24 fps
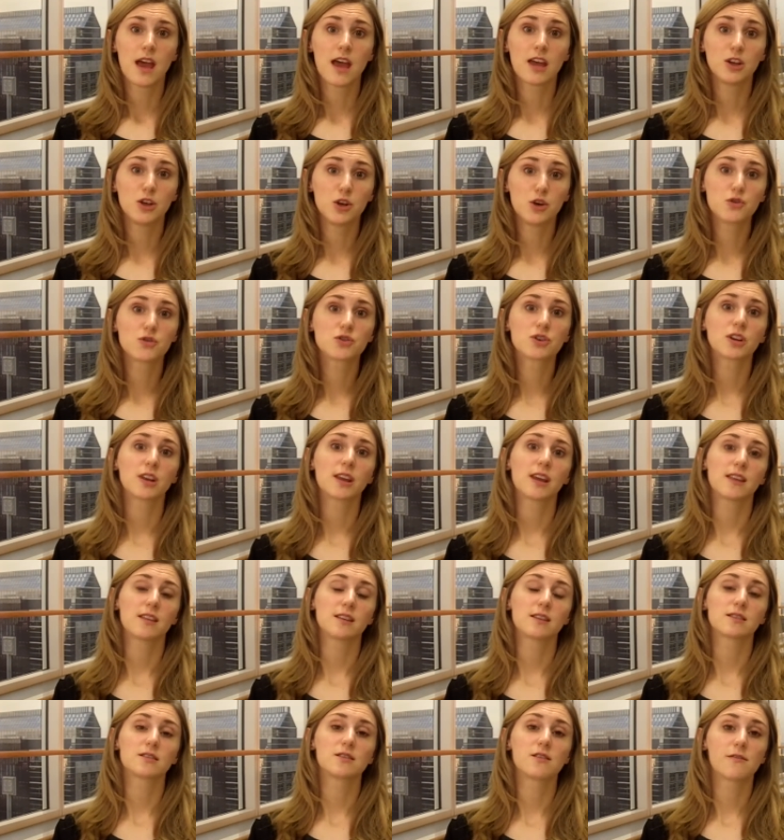And
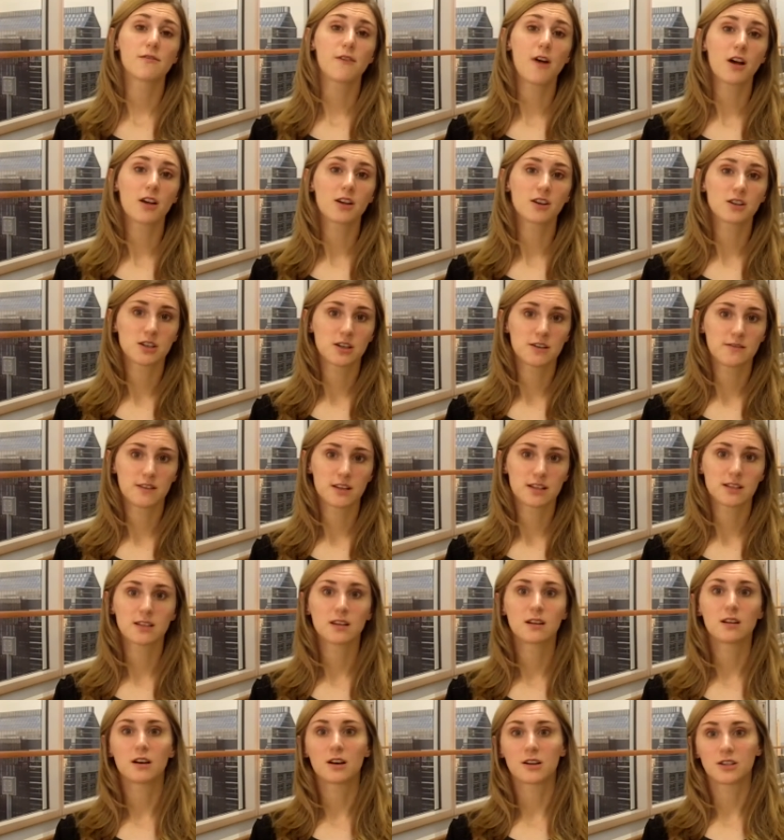usually, this nephrology
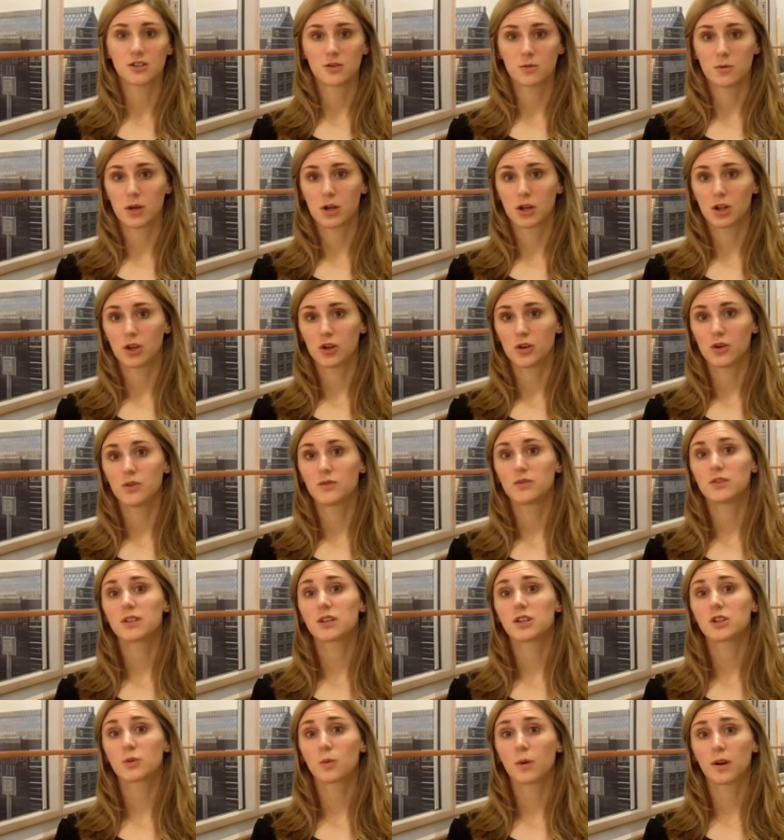visit also
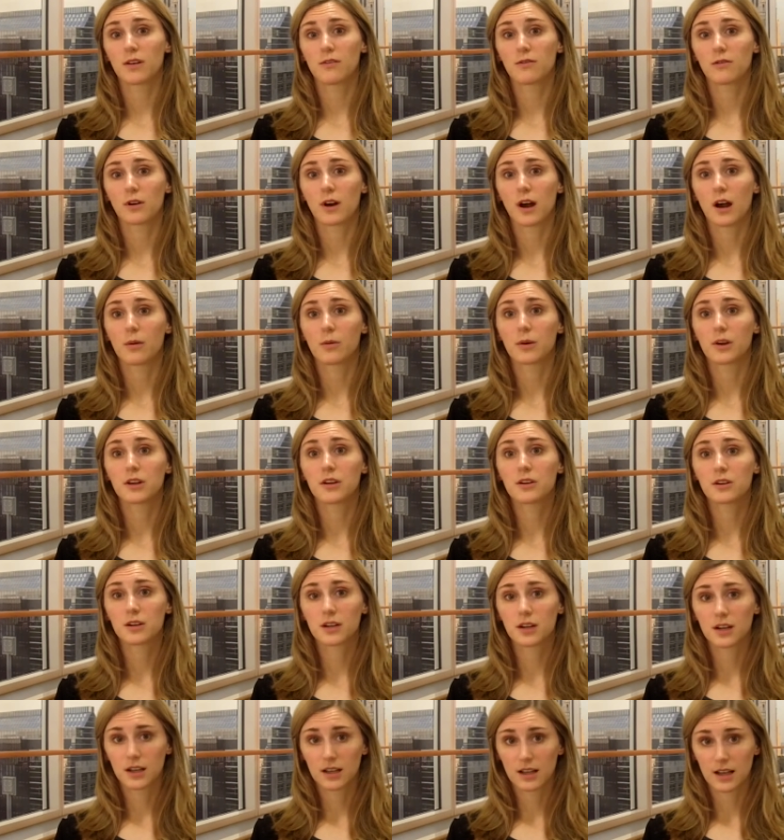includes a 24 hour urine